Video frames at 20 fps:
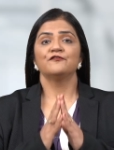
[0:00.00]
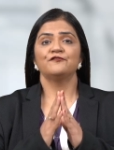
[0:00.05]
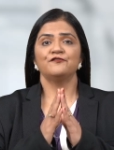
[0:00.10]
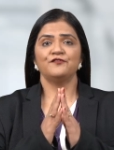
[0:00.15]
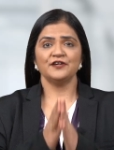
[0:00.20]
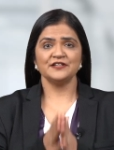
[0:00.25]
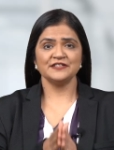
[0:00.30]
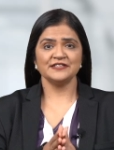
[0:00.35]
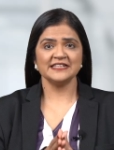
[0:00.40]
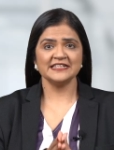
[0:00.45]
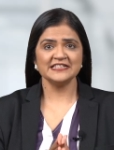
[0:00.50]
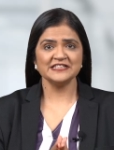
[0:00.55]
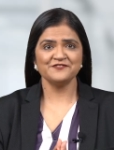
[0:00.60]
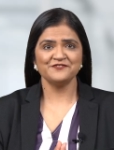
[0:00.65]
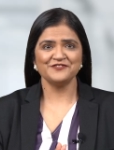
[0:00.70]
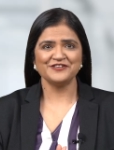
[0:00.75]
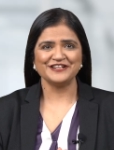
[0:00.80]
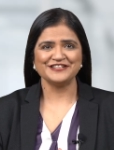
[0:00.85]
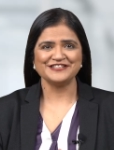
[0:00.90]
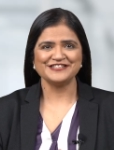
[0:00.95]
First things
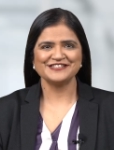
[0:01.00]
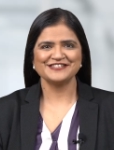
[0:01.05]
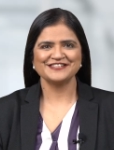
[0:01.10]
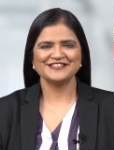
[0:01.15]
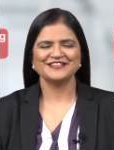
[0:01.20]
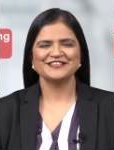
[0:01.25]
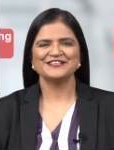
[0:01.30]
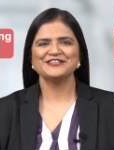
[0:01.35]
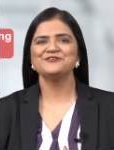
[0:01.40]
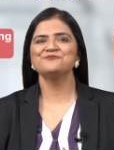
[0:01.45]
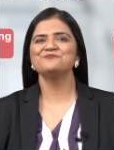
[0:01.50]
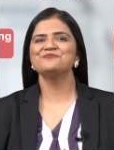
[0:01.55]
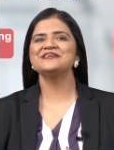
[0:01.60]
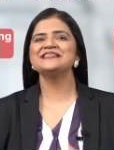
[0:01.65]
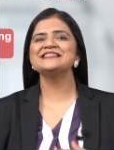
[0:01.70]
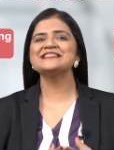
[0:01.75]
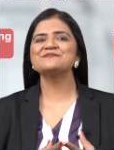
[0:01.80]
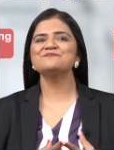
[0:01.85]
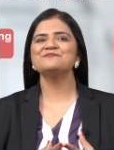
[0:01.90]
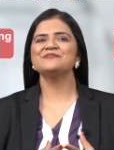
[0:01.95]
first, you
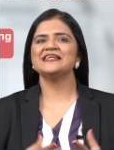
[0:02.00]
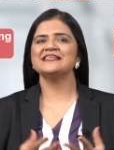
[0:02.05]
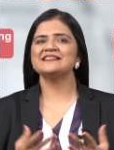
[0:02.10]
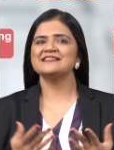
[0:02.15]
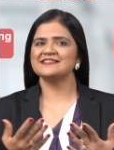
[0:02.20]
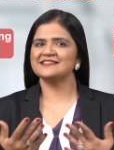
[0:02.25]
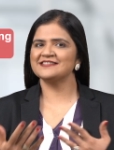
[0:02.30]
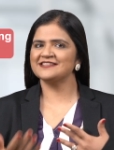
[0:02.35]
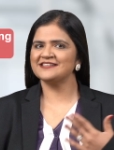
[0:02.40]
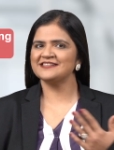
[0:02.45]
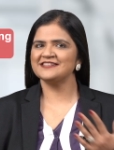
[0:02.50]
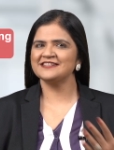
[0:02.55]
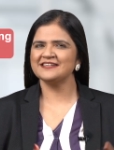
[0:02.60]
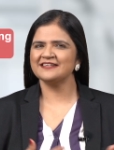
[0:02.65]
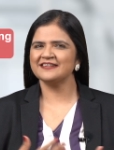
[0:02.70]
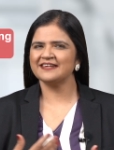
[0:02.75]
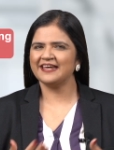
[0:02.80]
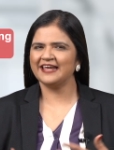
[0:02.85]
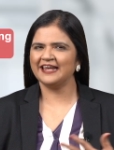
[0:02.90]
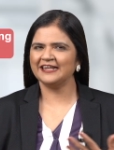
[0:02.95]
must meet
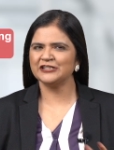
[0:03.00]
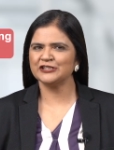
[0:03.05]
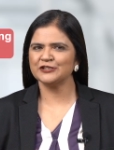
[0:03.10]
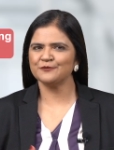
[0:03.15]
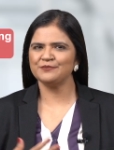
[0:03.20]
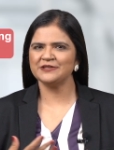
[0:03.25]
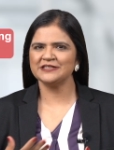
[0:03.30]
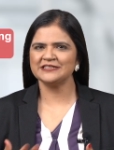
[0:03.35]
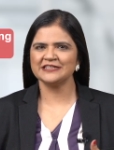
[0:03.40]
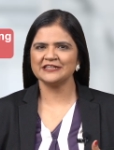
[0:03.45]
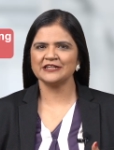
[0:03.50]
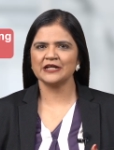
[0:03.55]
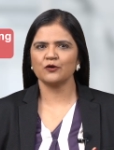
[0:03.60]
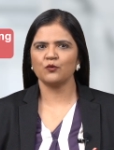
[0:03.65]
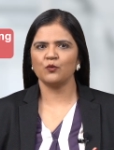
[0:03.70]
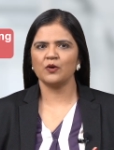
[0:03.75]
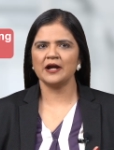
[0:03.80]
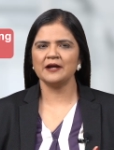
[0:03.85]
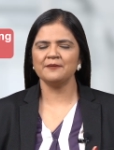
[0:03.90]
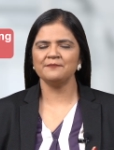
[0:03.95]
certain eligibility
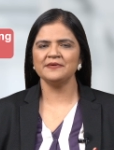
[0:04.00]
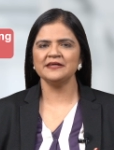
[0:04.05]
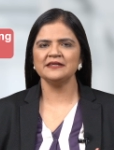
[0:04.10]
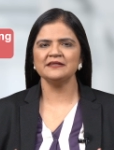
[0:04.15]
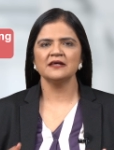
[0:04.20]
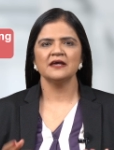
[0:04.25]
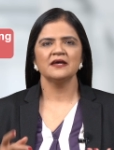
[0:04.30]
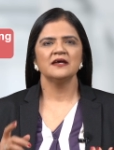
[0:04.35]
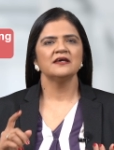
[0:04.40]
requirements